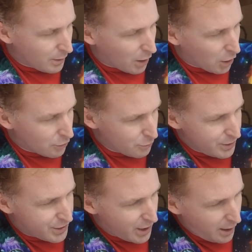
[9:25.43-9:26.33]

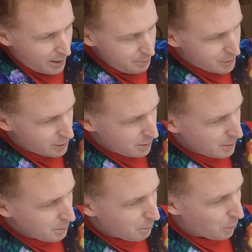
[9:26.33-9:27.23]
100 times
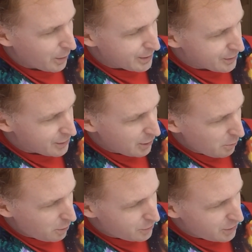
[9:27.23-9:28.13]

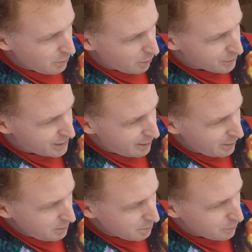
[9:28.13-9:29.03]
0.007,